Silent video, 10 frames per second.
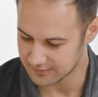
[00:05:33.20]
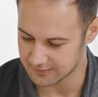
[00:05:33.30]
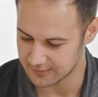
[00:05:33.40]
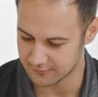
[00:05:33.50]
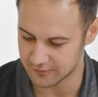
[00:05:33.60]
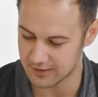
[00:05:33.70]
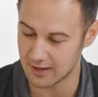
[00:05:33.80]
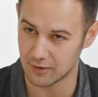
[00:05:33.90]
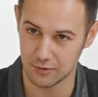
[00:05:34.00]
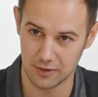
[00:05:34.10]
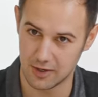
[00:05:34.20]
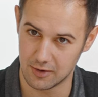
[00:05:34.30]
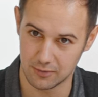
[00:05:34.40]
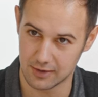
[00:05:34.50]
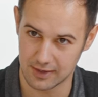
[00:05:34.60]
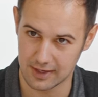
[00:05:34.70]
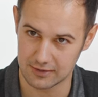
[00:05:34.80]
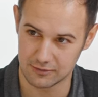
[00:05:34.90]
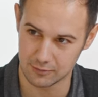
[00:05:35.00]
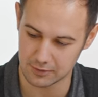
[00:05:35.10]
Is it Zinfandel? No. Again, too